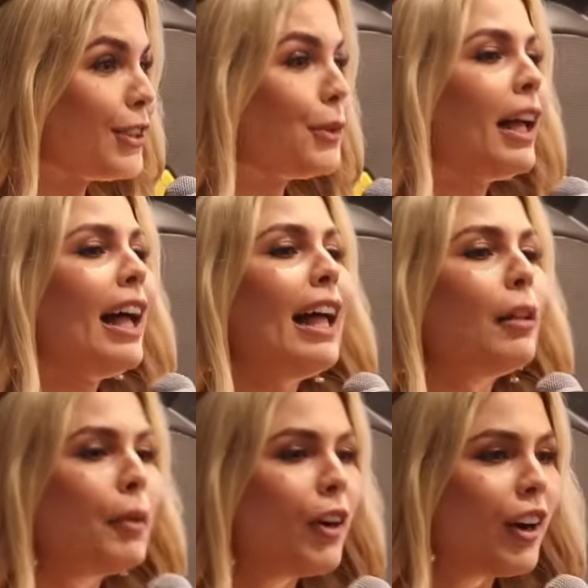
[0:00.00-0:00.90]
to
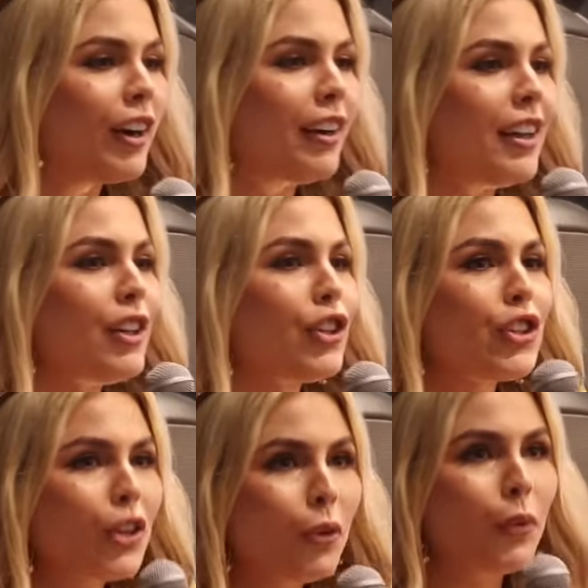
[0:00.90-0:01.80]
help her
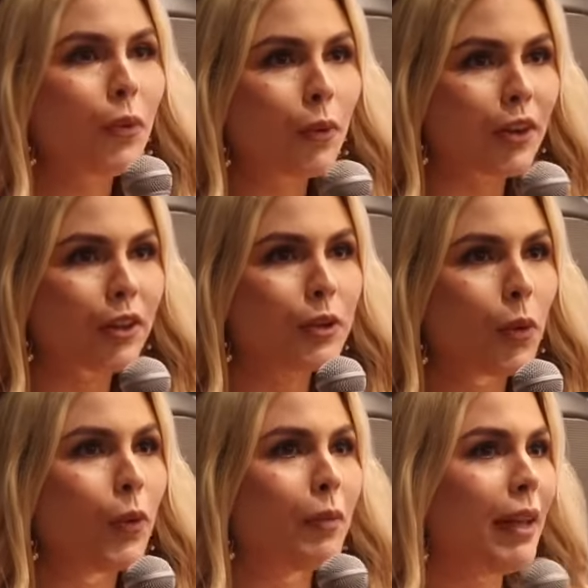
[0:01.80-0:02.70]
show the world
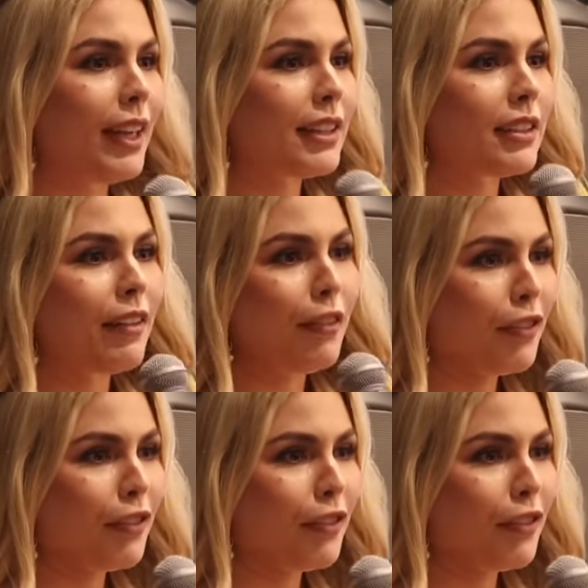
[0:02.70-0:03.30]
what makes the